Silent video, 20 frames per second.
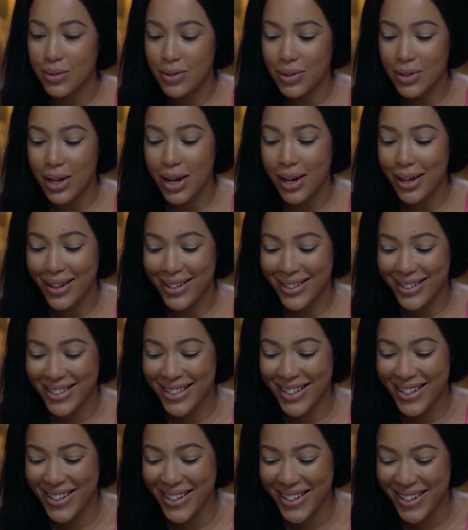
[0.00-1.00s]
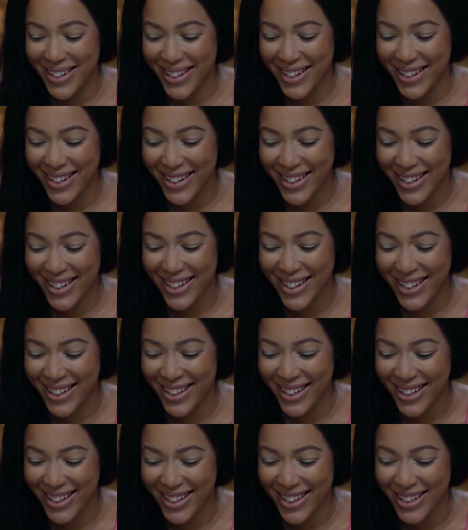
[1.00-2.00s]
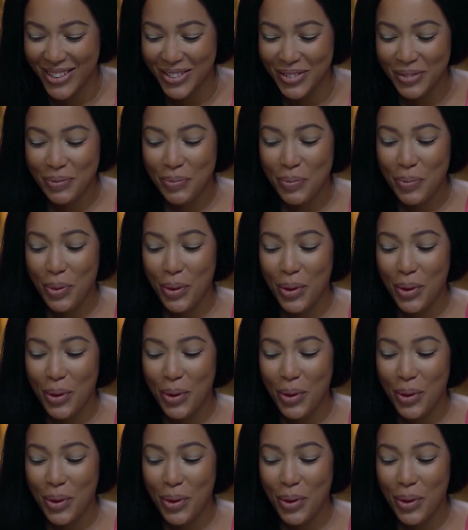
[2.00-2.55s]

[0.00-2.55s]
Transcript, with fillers: yes hmm? you'd like to be